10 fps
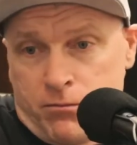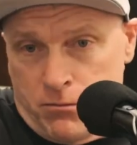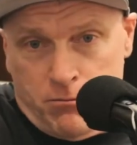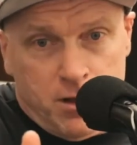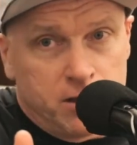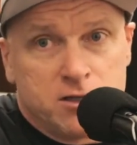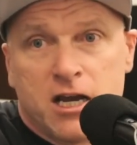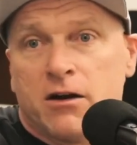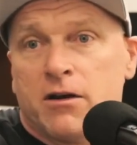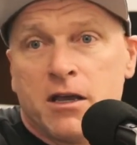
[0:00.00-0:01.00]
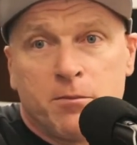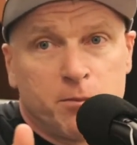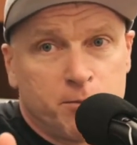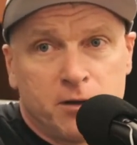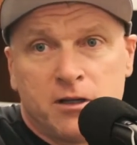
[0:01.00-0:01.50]
military,
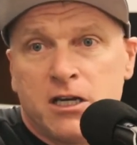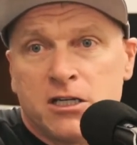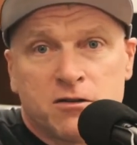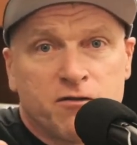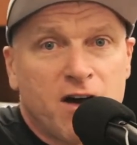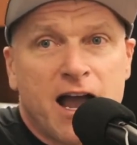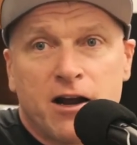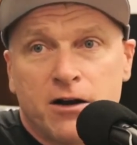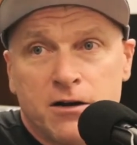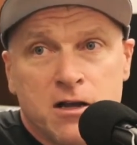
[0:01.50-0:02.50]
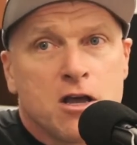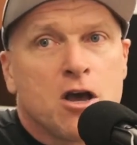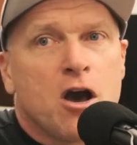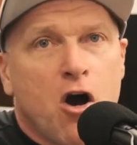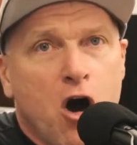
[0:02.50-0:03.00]
police, fire
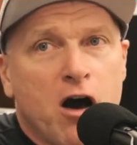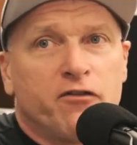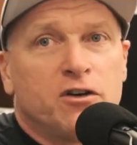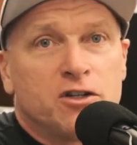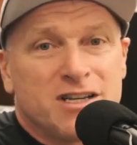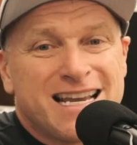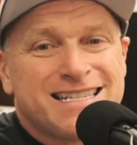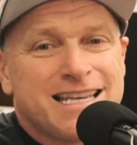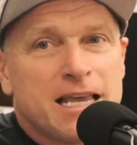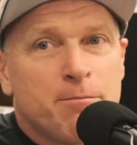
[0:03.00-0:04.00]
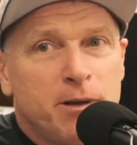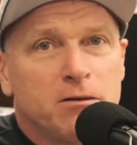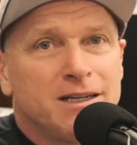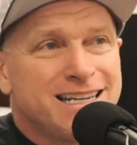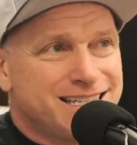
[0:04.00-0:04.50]
offers is the
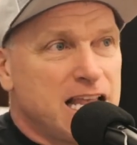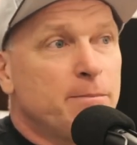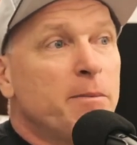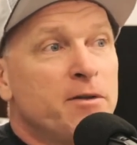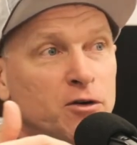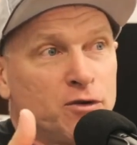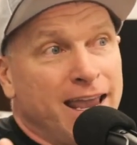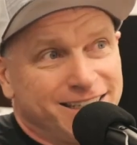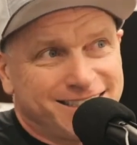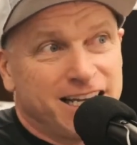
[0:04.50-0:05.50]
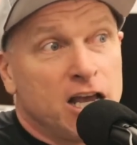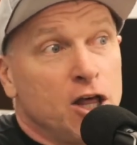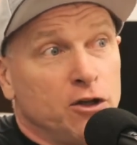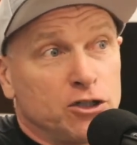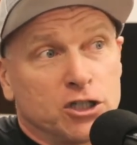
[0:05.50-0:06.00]
ability to step up in the ranks.
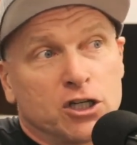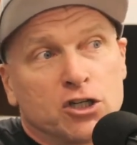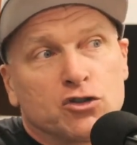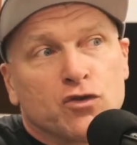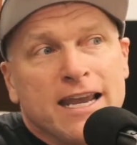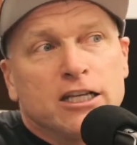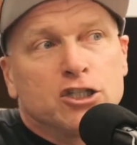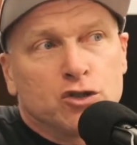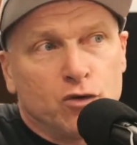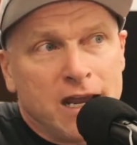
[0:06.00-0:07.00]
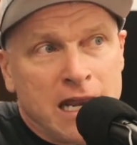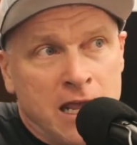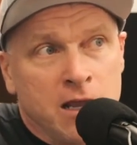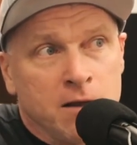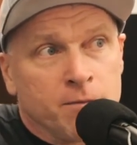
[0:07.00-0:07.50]
There's great
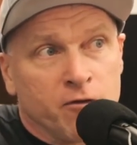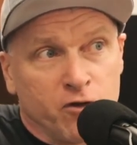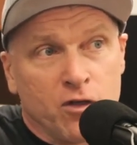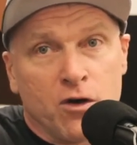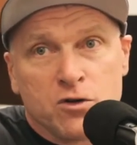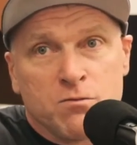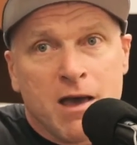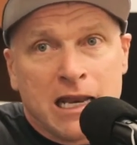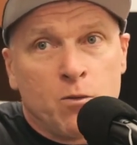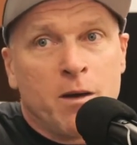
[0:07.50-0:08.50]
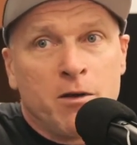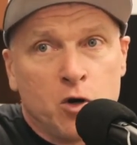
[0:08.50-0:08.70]
training for those men and women